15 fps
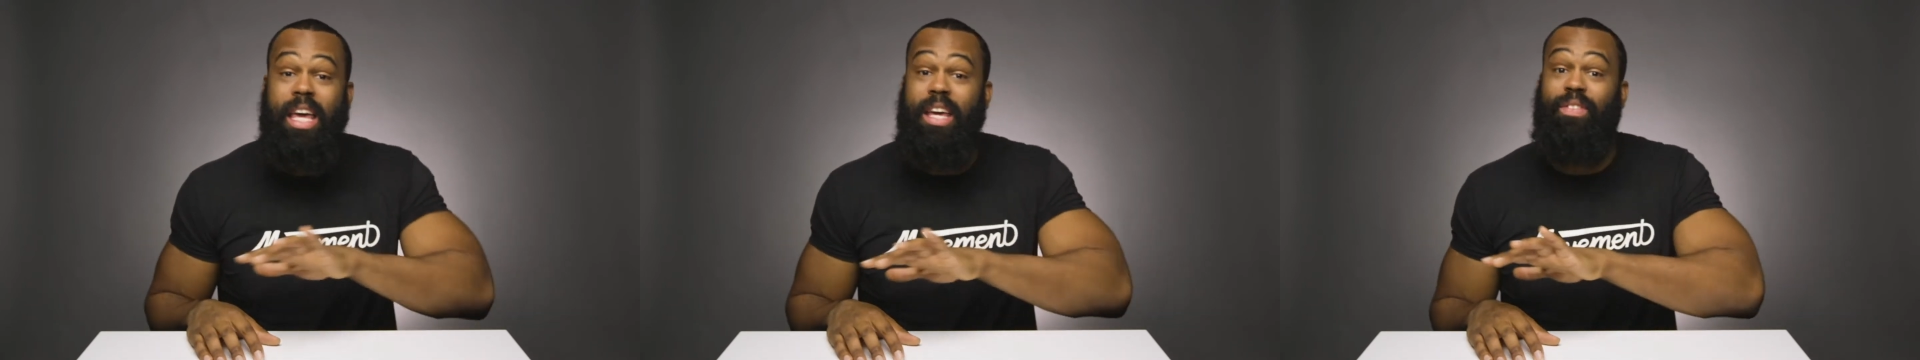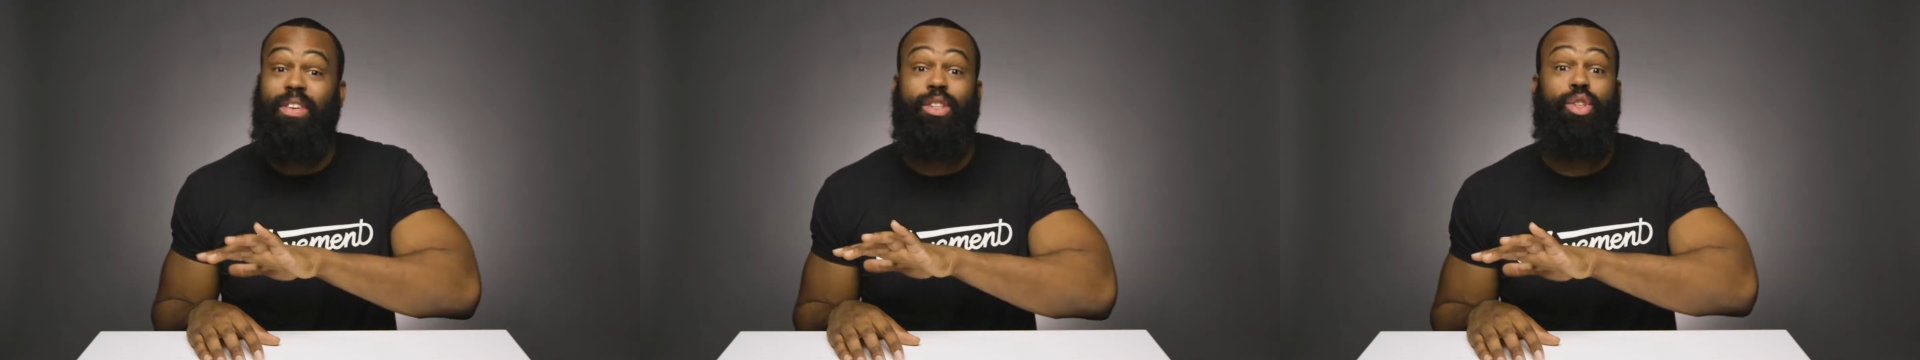
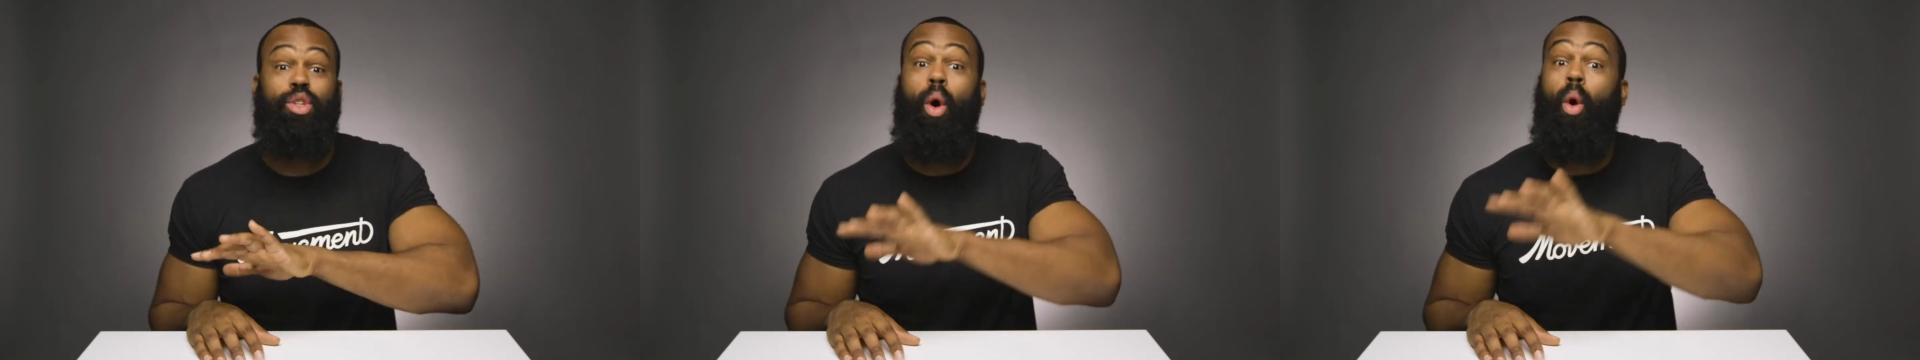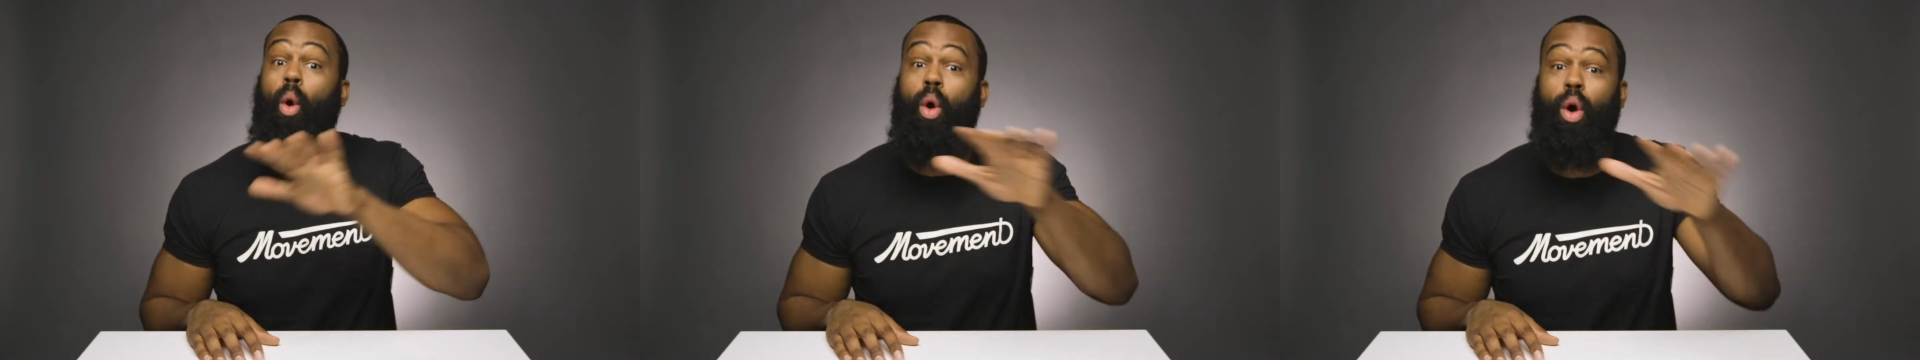even
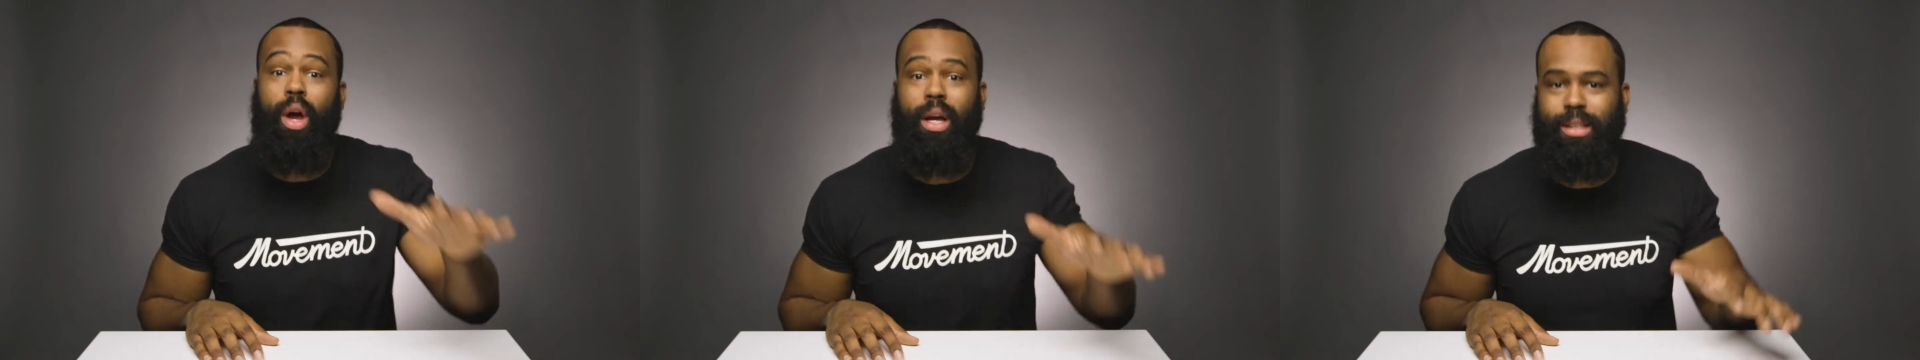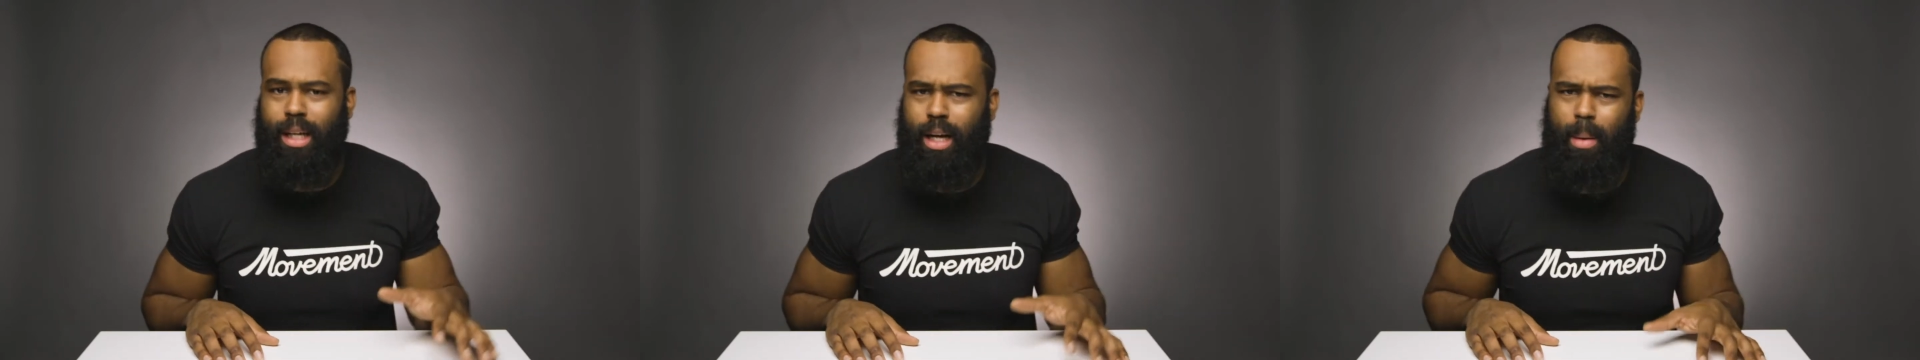
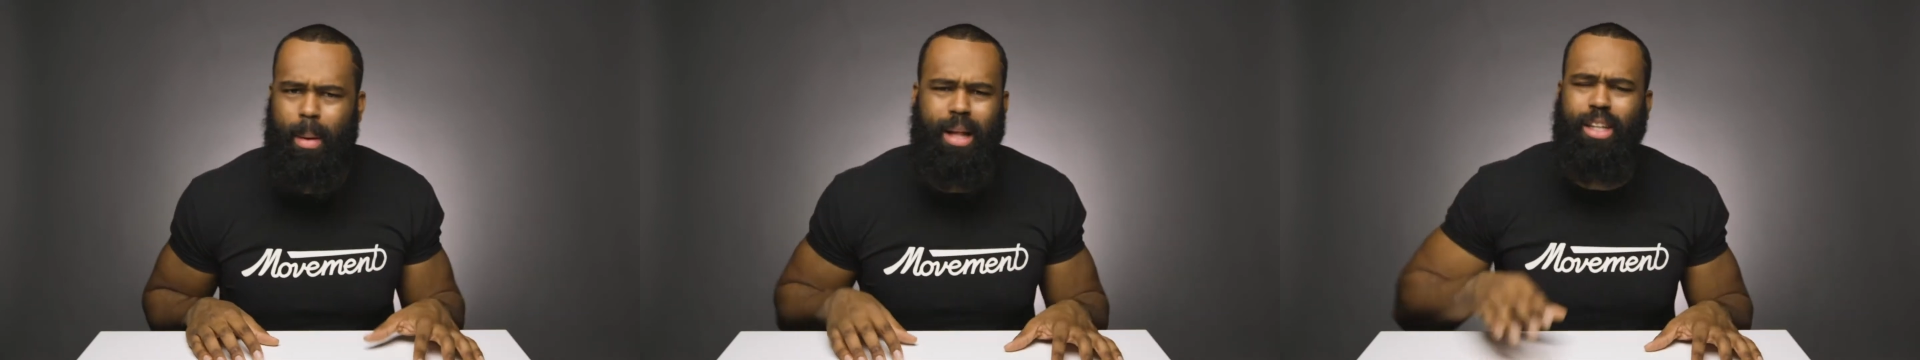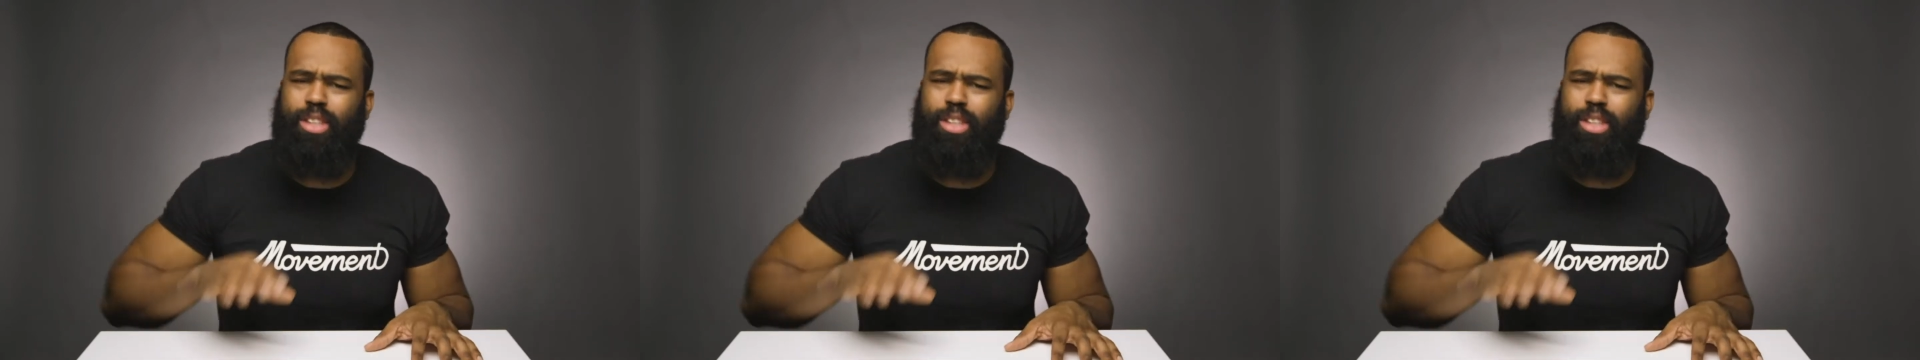toys that come out,